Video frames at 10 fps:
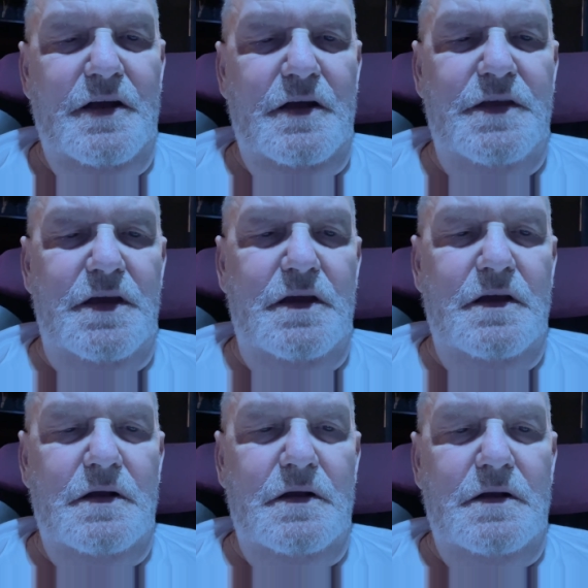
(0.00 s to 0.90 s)
the
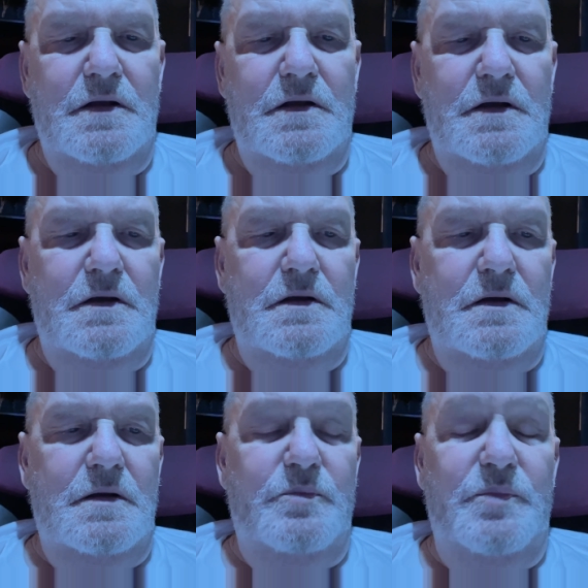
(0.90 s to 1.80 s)

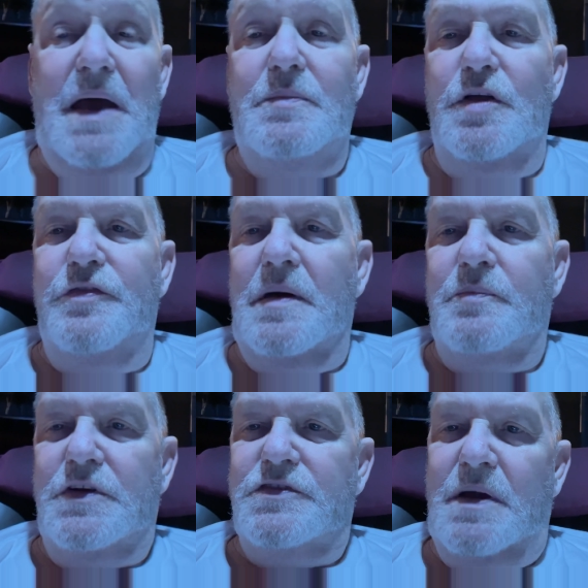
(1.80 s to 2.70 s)
Bible
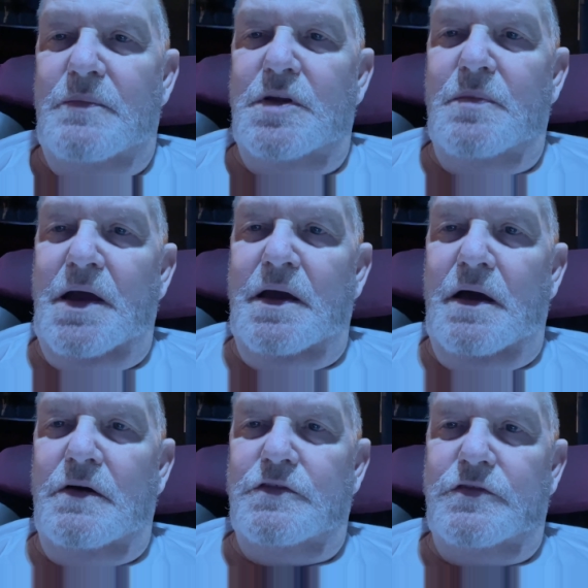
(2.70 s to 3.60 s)
thumpers come to my
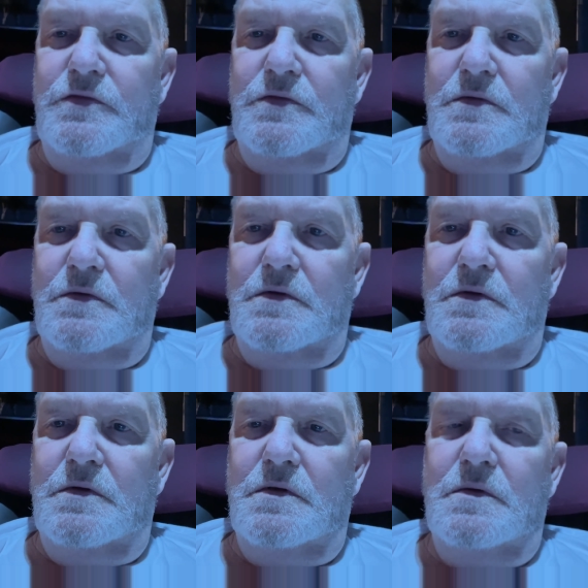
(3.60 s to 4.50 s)
house.
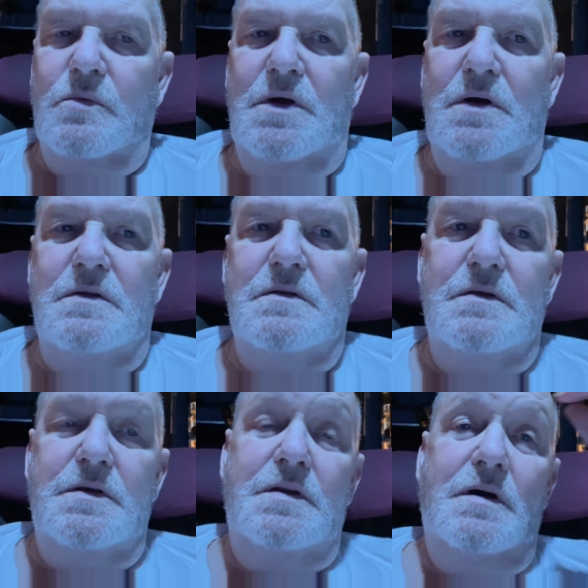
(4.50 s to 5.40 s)
Well,
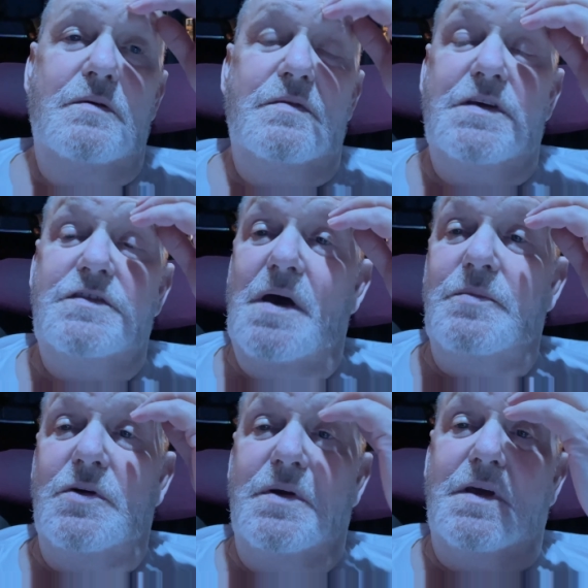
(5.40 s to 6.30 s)
you know, they stopped
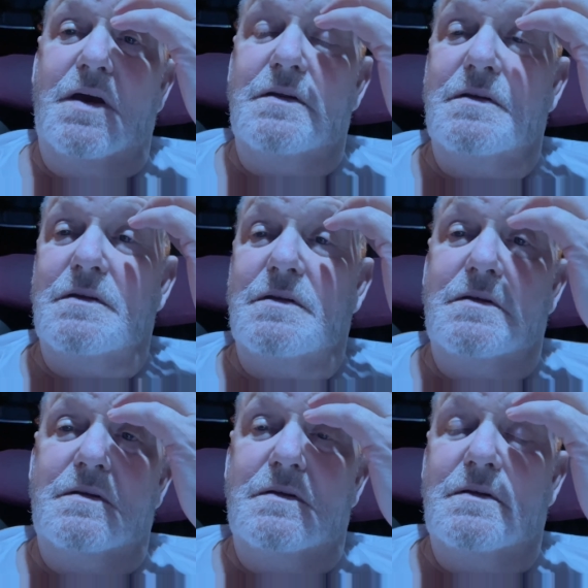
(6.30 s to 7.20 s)
doing that.
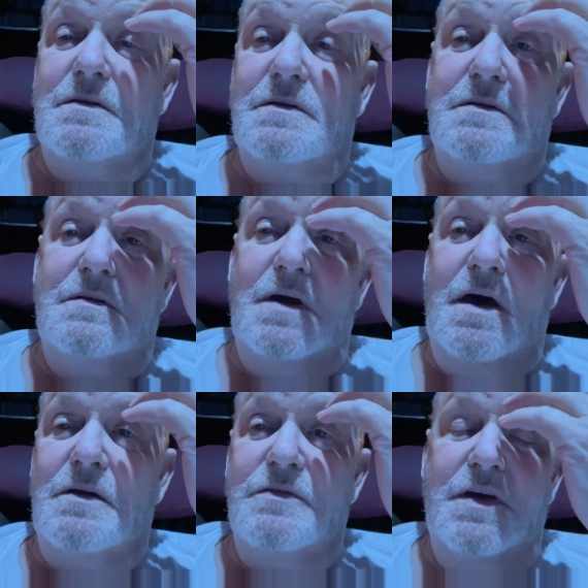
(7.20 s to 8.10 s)

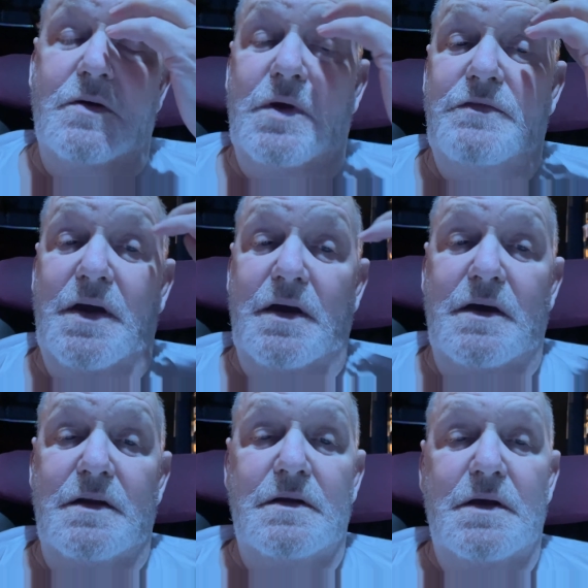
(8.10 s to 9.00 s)
I don't think we've
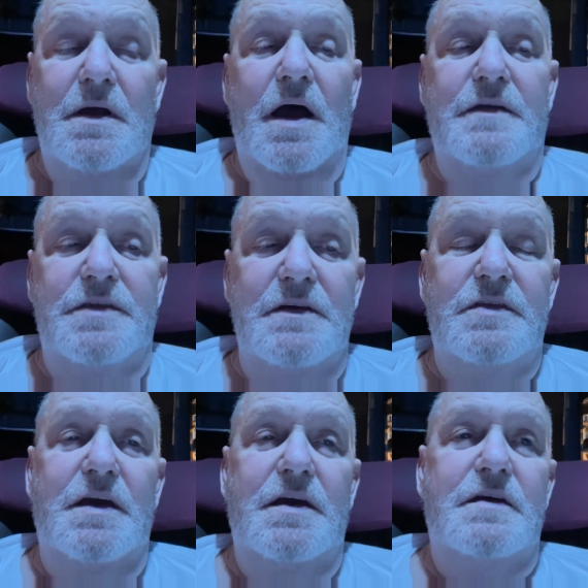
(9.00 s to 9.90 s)
had, I think
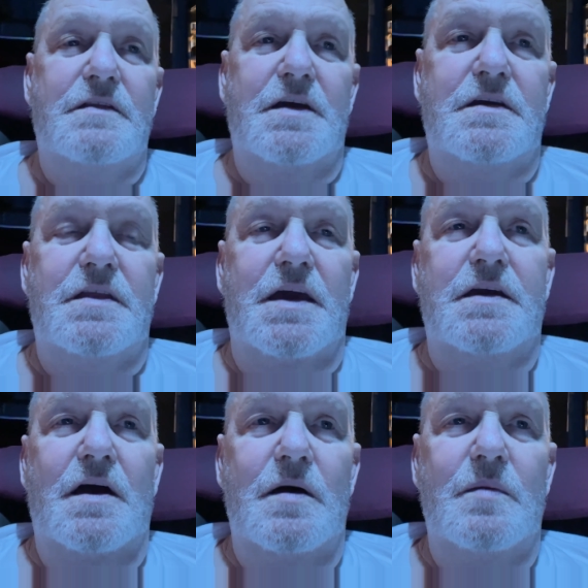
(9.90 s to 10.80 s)
they, they, they
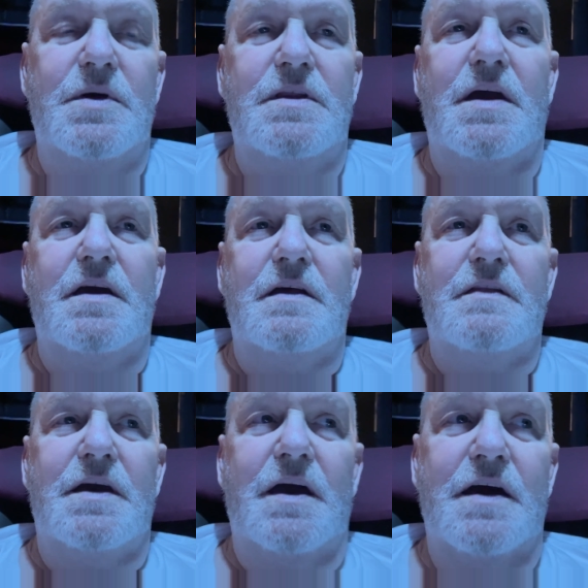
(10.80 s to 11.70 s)
come and they,
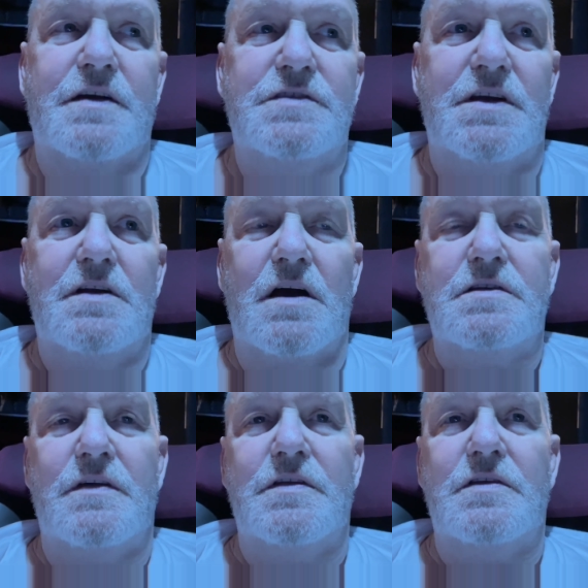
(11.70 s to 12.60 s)
they actually knocked on the